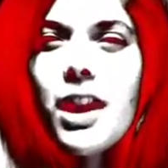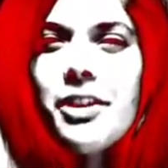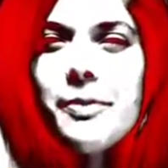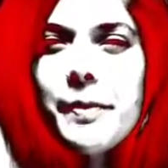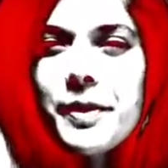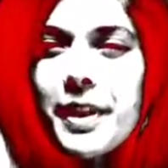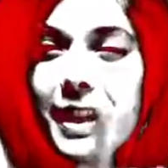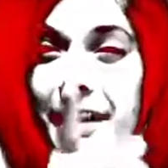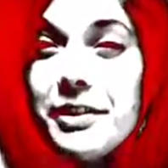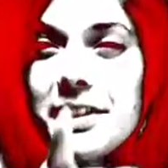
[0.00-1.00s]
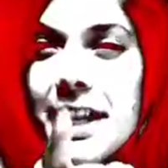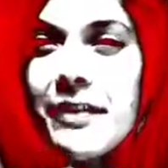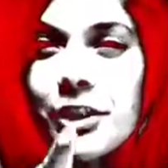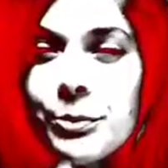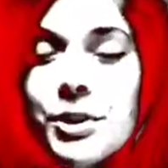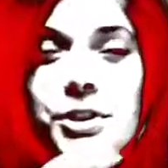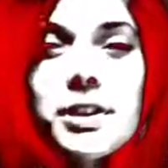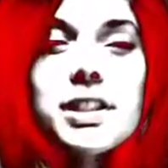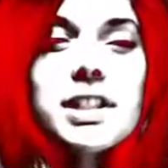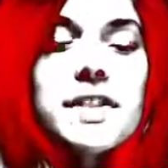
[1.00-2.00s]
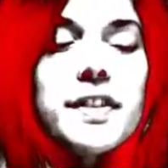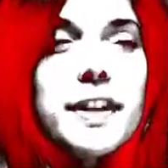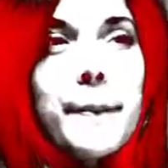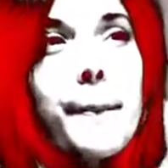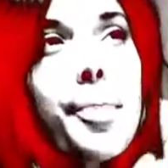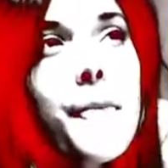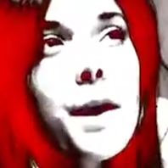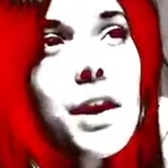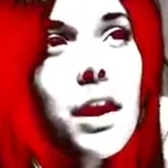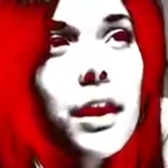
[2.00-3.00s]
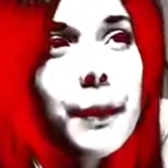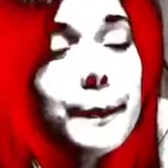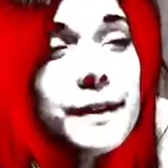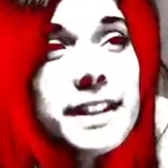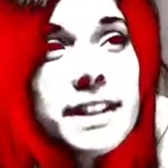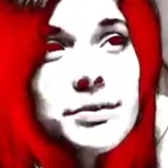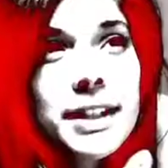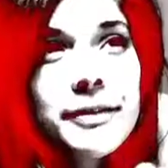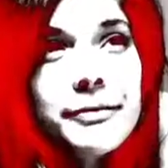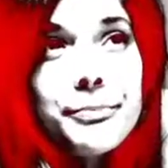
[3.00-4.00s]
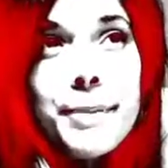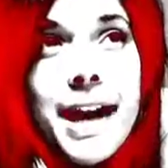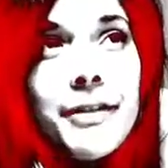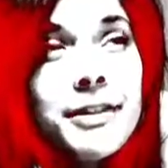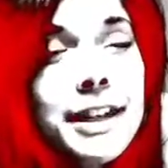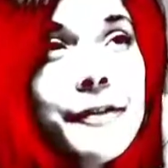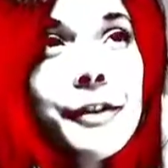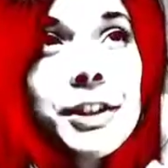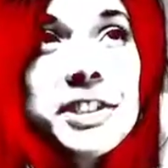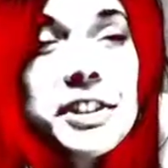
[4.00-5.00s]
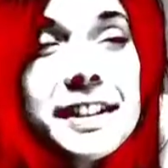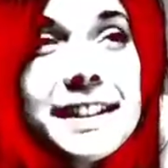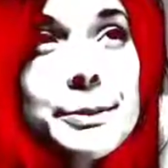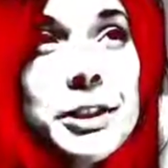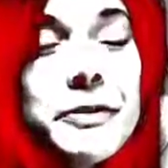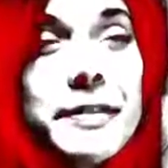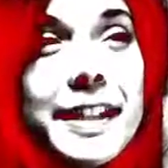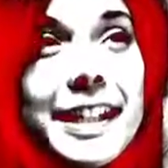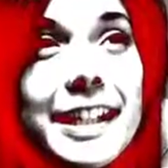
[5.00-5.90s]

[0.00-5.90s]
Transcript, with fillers: I remember they used to have a commercial on TV. This is like back when I first started smoking weed,